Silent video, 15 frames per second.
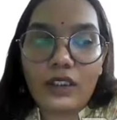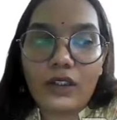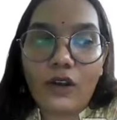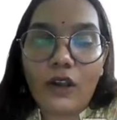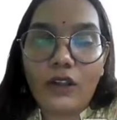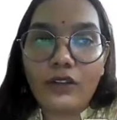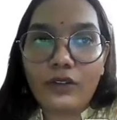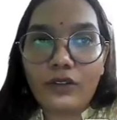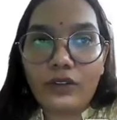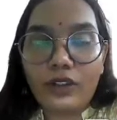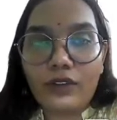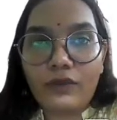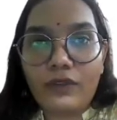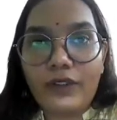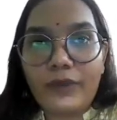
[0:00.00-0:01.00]
the
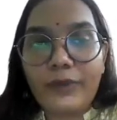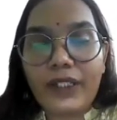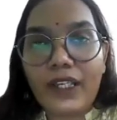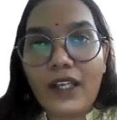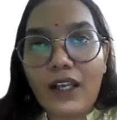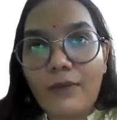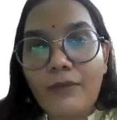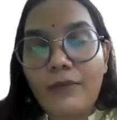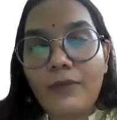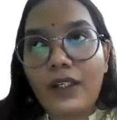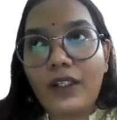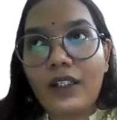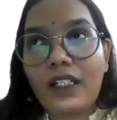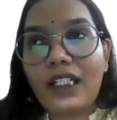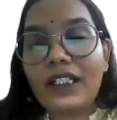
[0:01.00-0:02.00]
constitution will become
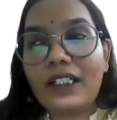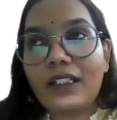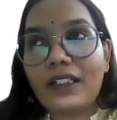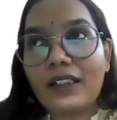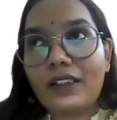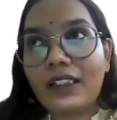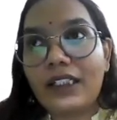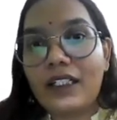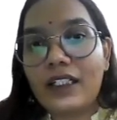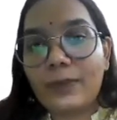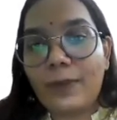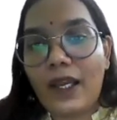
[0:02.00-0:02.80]
a leader's